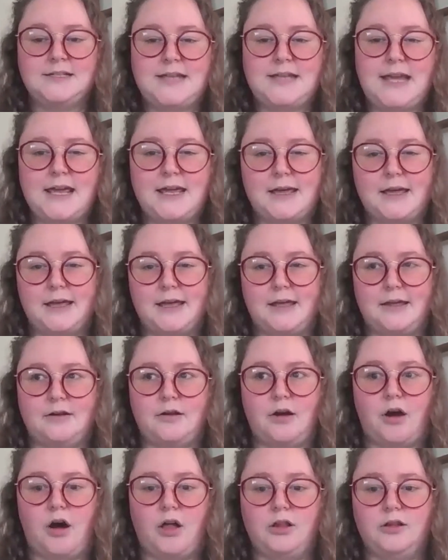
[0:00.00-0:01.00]
take
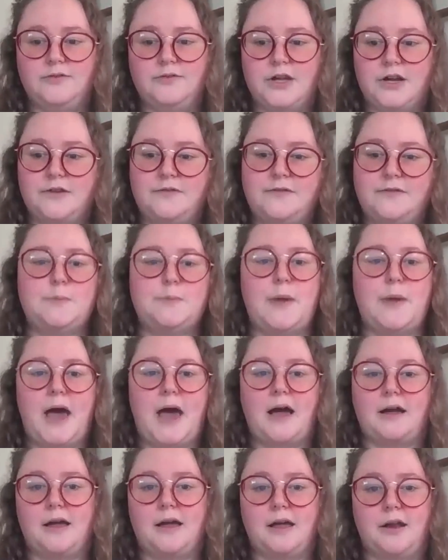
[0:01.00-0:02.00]
in all of their
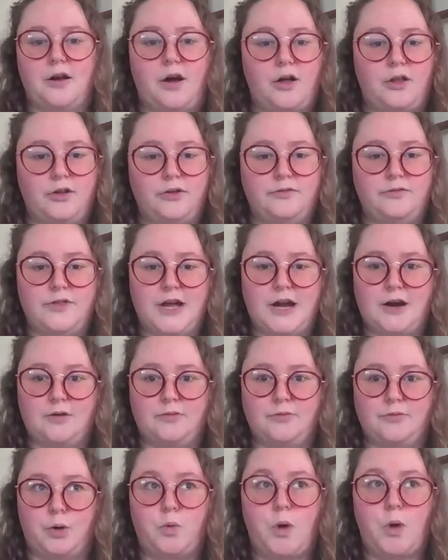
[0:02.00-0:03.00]
feedback and all of
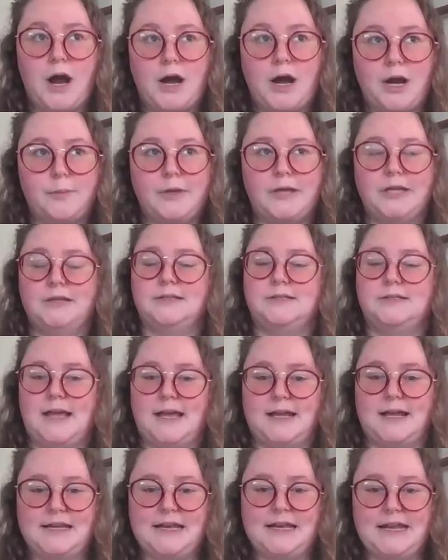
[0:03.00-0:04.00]
their requirements
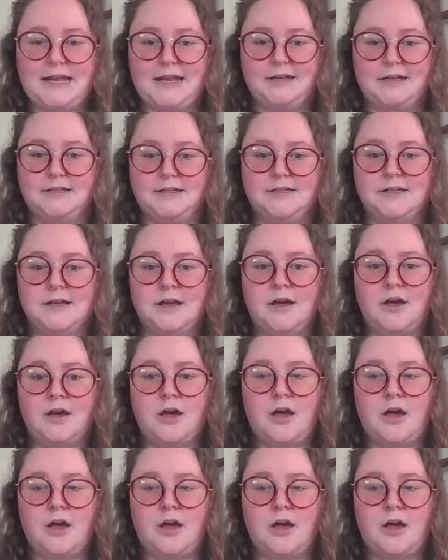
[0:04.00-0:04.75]
and needs